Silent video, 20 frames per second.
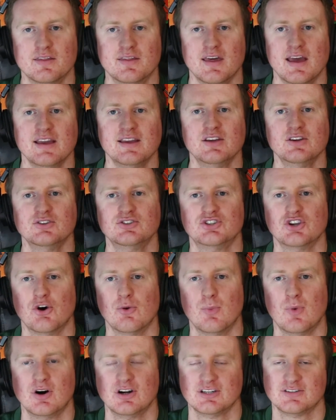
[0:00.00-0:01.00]
Thank you
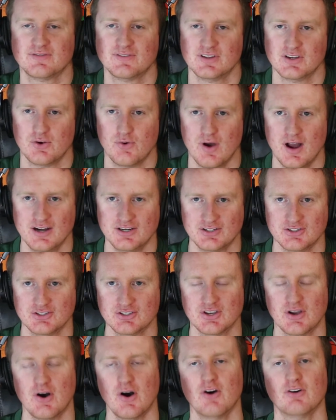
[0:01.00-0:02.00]
so much for the question.
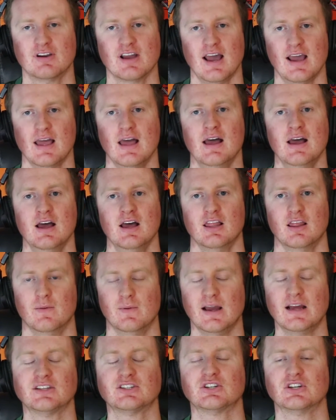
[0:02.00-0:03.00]
So, okay,
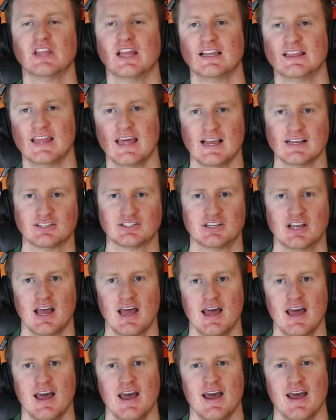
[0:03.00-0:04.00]
let me answer it like this.
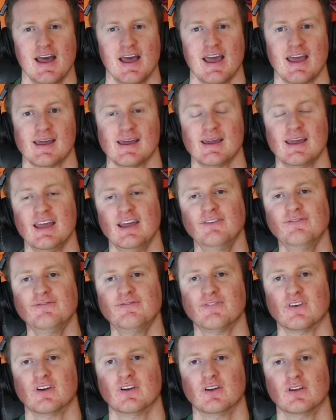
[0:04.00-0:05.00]

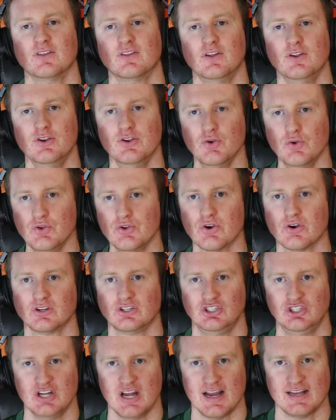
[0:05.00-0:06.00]
If the New
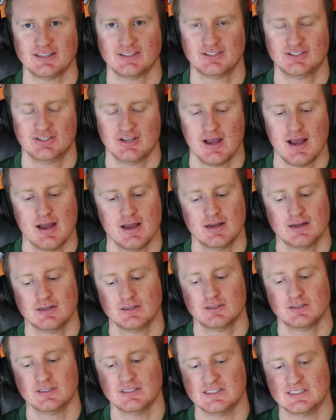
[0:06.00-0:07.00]
York Jets
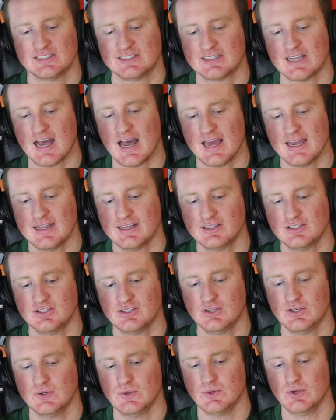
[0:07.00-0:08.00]
decided
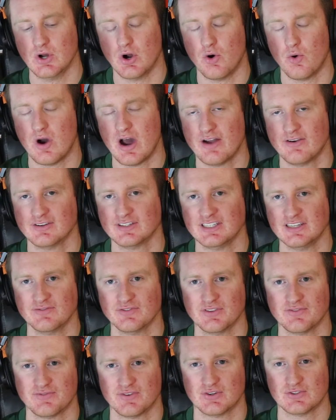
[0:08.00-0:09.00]
to go wide
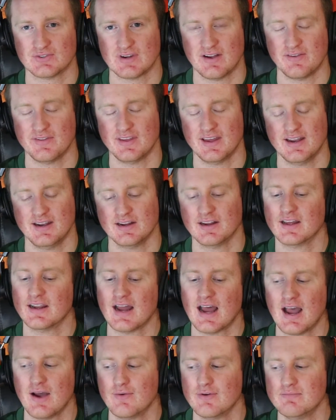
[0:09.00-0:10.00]
receiver in the first round, and
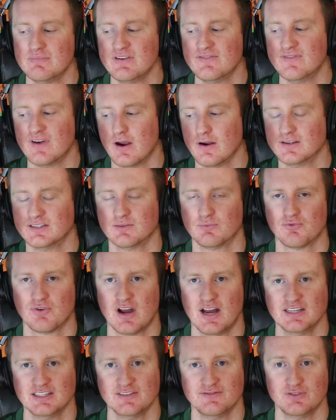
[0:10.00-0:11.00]
again, I would be very
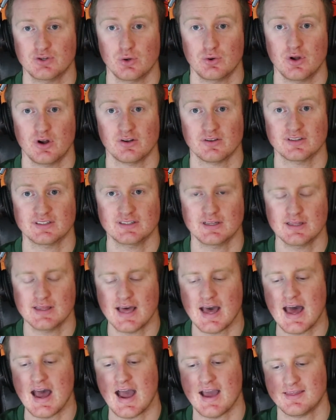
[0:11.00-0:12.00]
surprised if Joe Douglas did
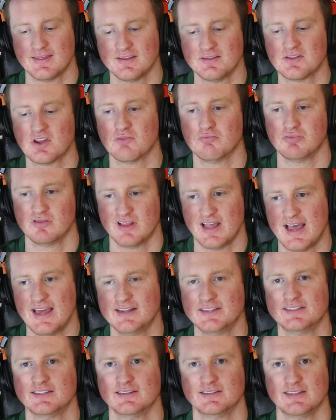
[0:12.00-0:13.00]
that. I think their
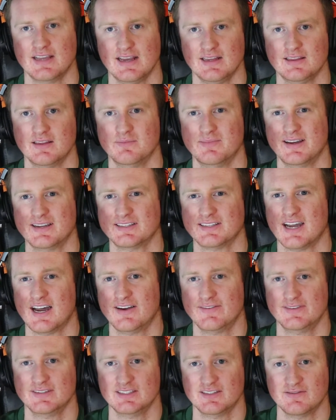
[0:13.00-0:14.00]
plan is to take the best
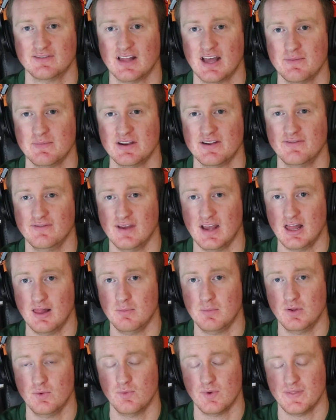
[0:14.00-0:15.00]
offensive lineman
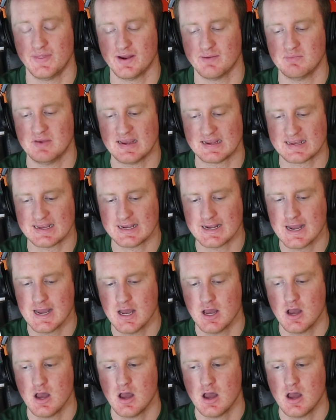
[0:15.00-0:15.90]
available when they're picking,